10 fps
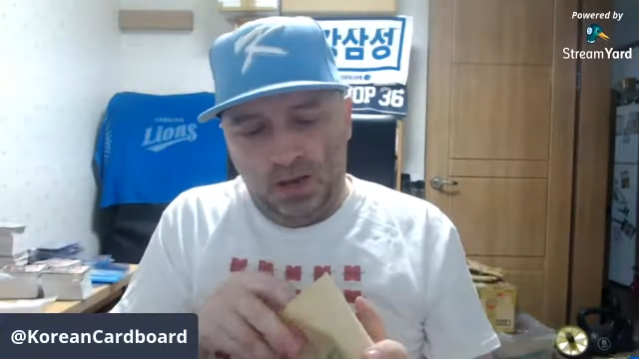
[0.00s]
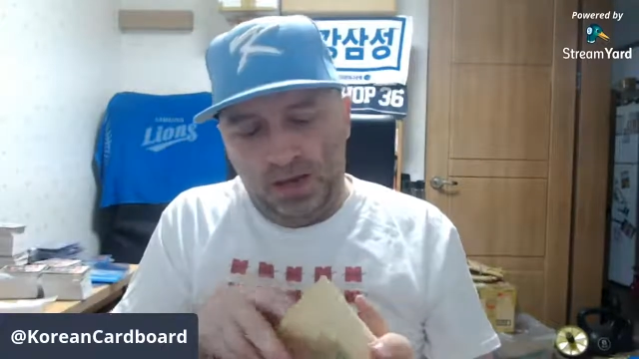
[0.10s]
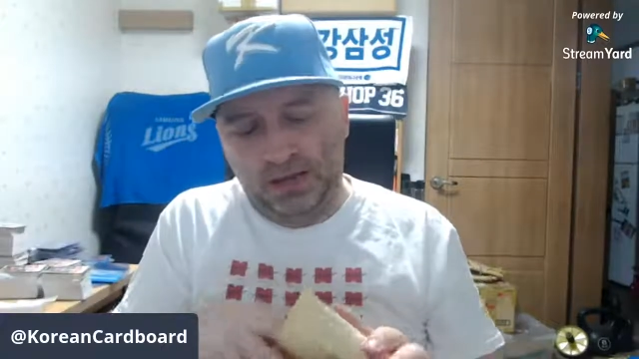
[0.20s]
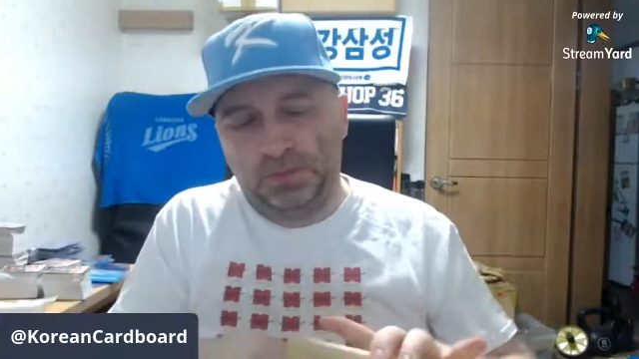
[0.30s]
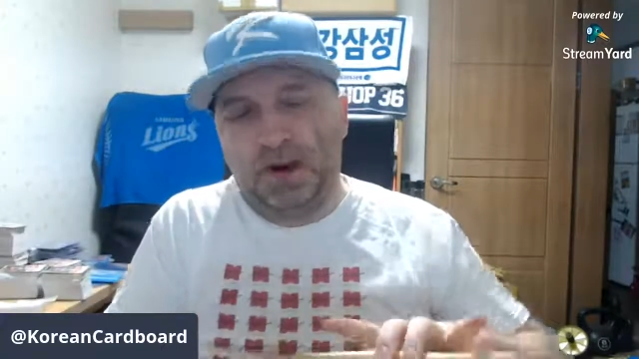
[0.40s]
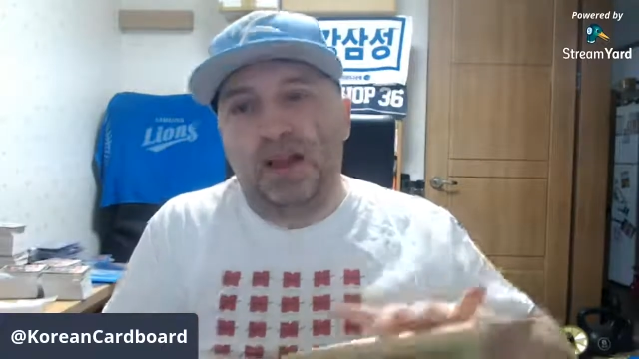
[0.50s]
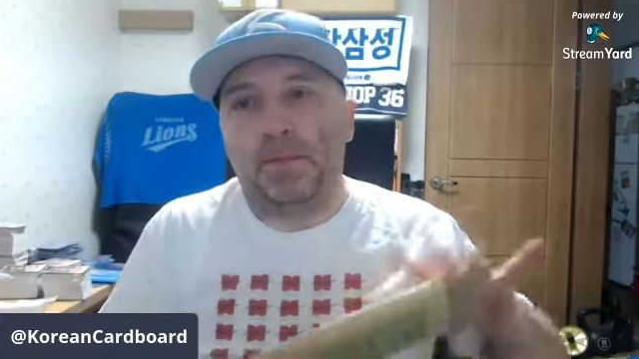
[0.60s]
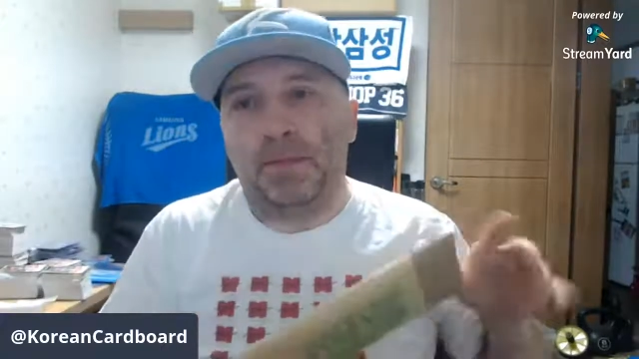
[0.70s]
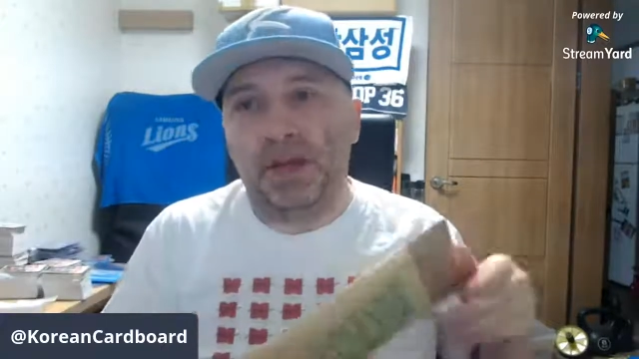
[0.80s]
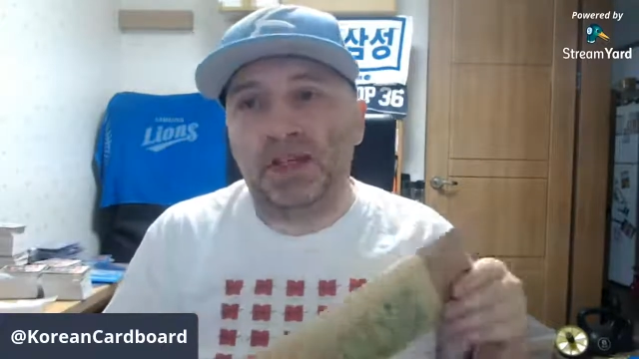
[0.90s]
This is
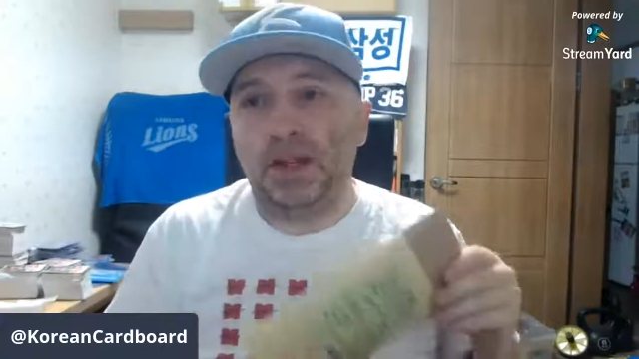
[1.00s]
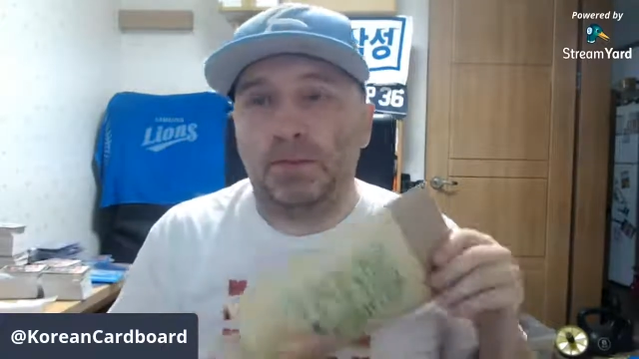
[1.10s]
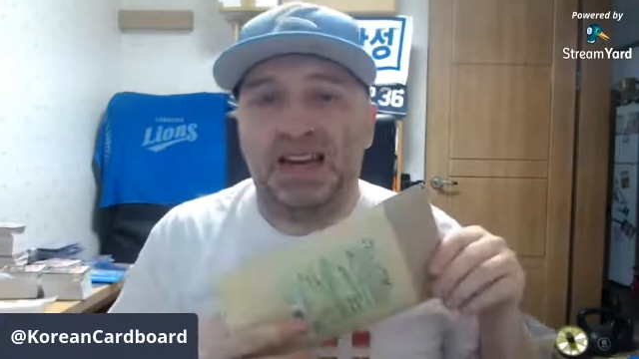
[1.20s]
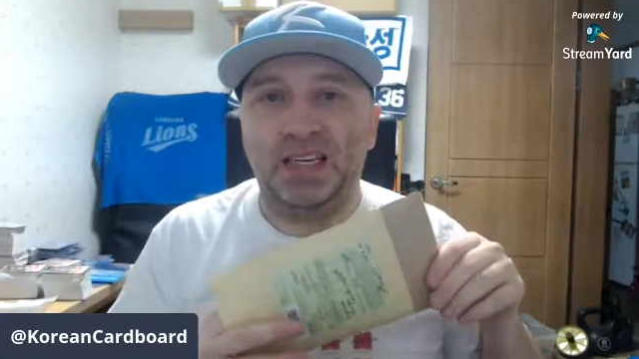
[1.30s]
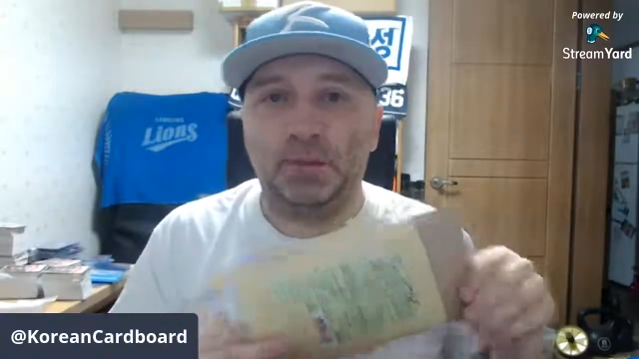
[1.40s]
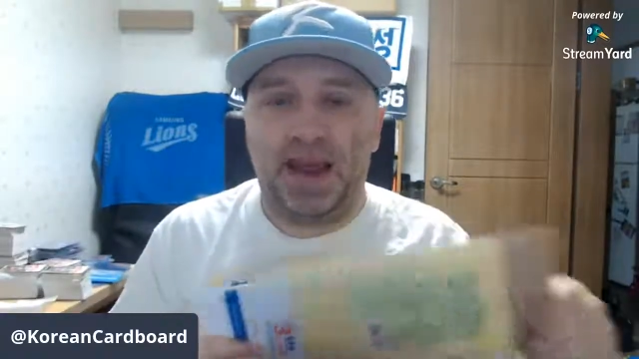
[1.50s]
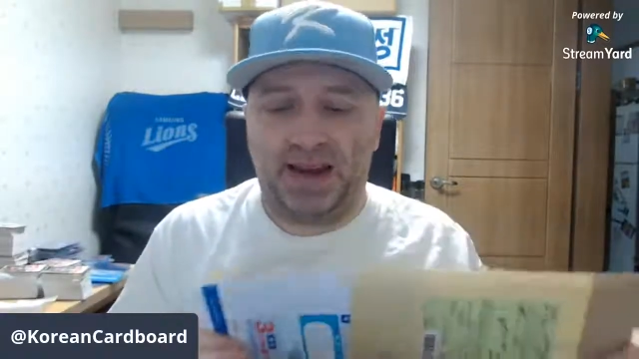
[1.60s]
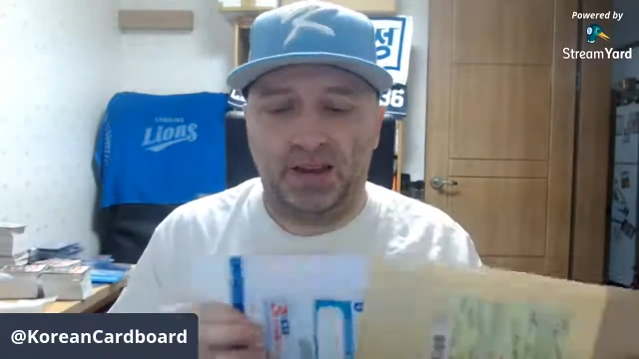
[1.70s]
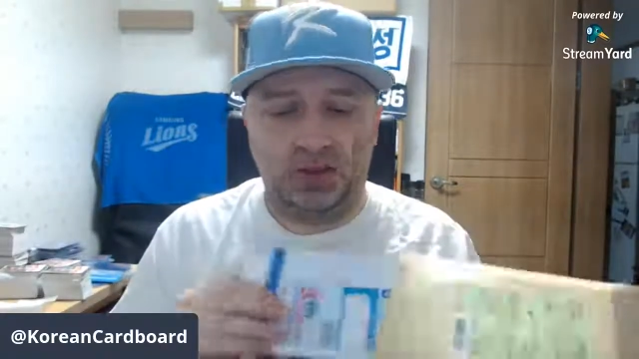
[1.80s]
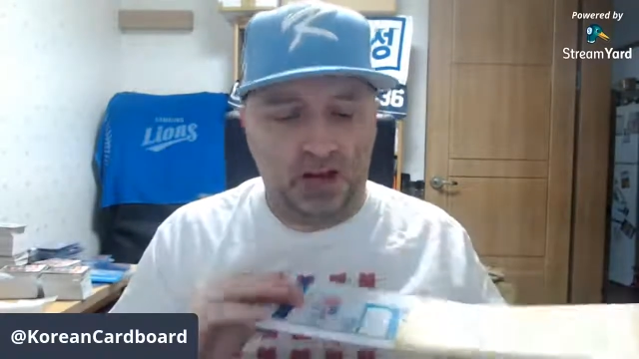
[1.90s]
the biggest
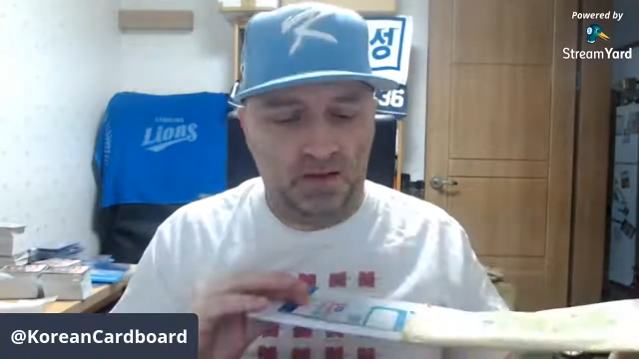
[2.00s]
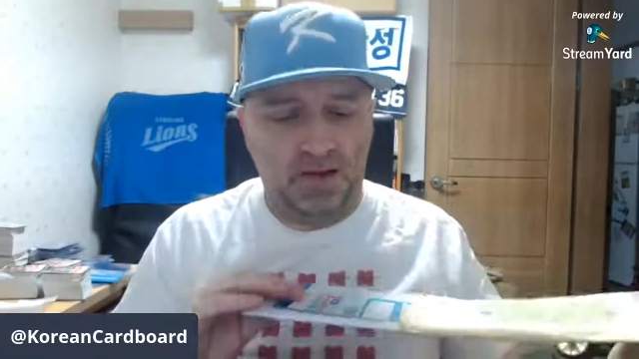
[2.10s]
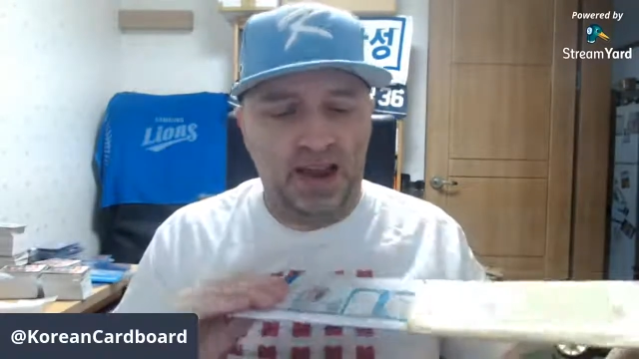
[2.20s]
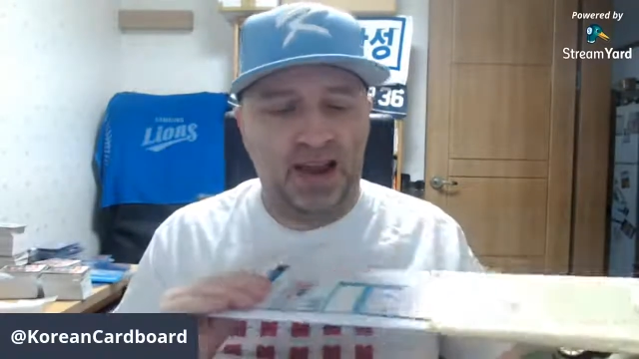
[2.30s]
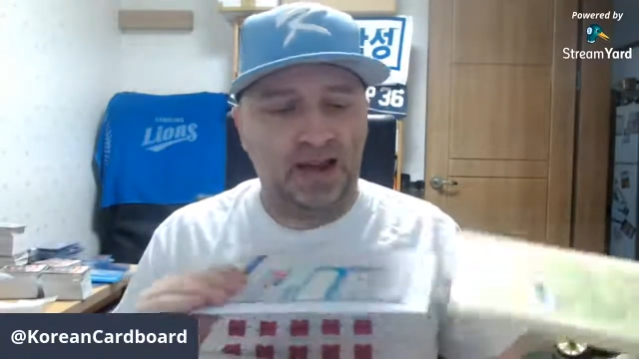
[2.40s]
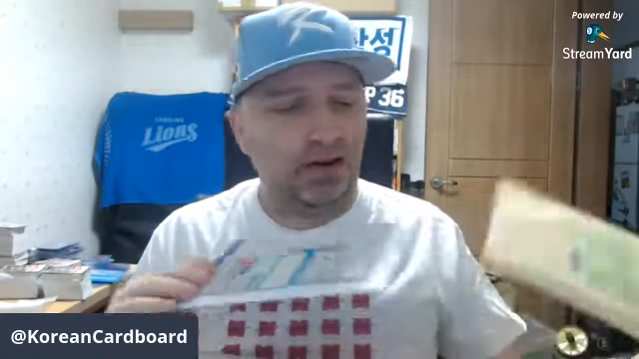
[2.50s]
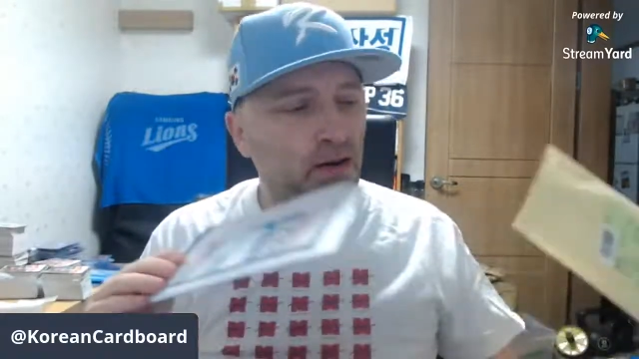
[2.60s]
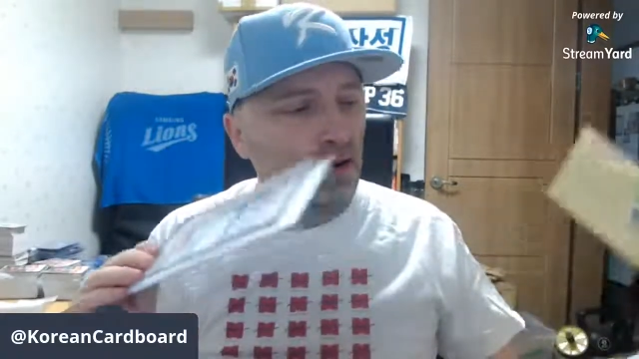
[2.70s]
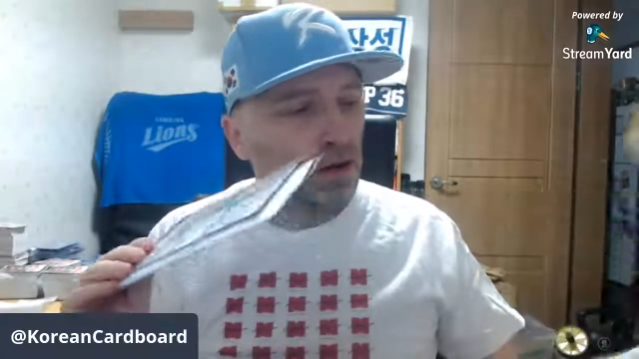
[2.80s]
package that I've had